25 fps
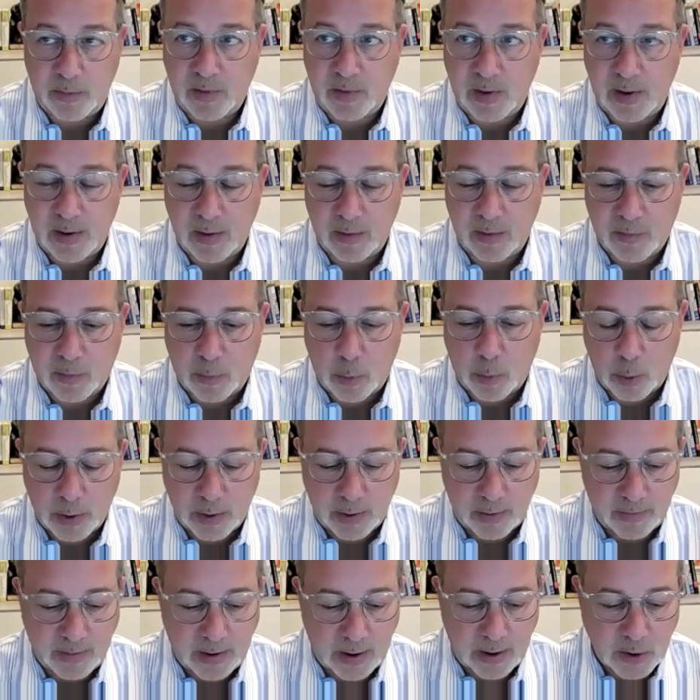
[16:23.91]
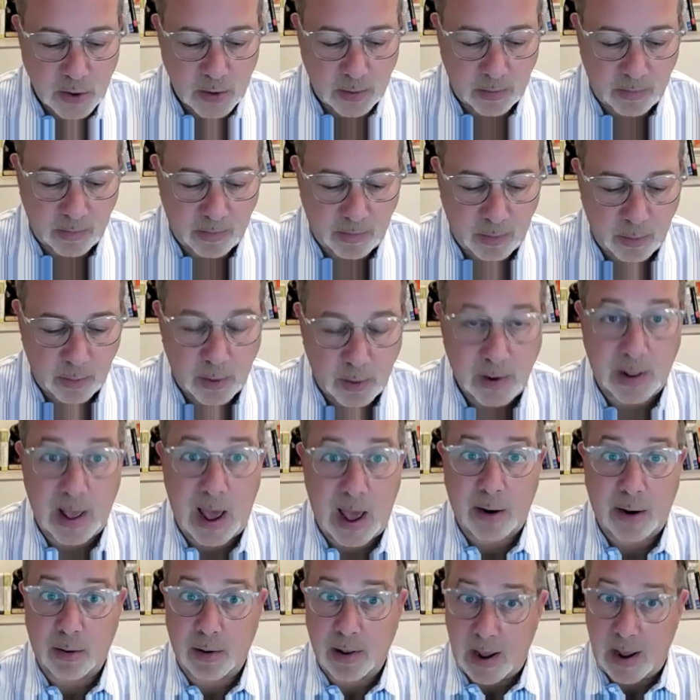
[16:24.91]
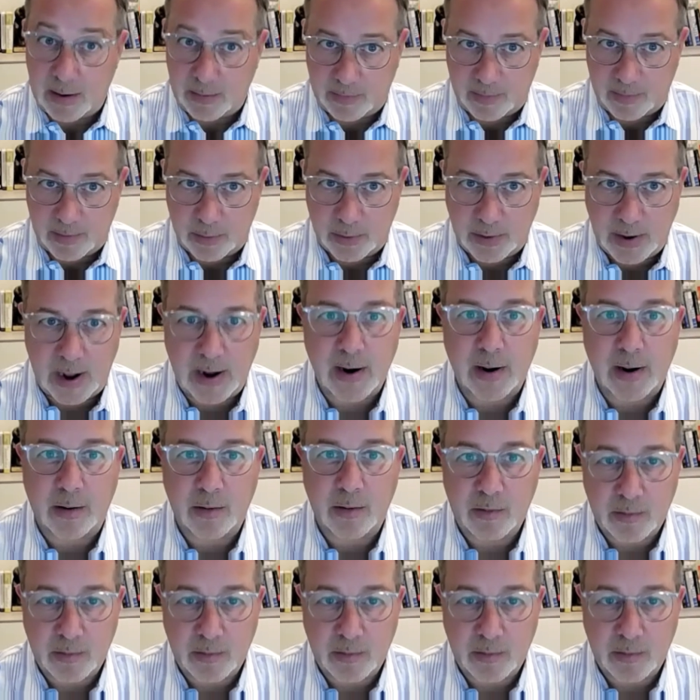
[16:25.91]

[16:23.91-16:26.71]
seen is for organizations to collateralize their data.